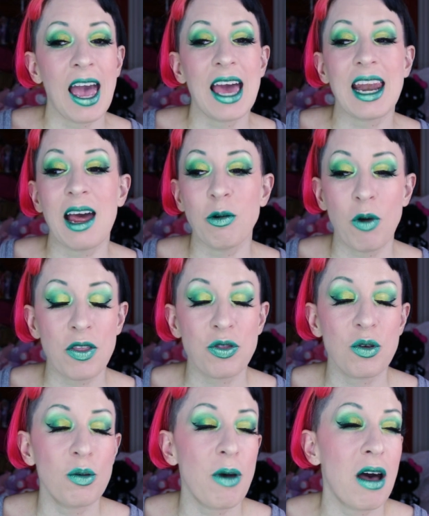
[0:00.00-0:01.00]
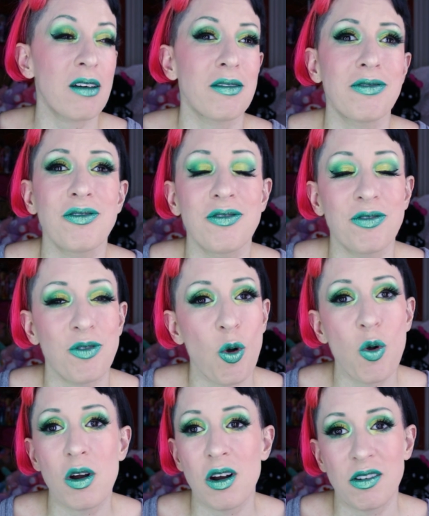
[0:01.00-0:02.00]
And I went through about
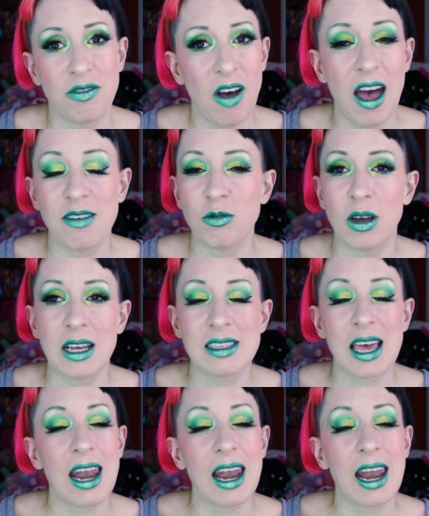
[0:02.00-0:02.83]
four or five wigs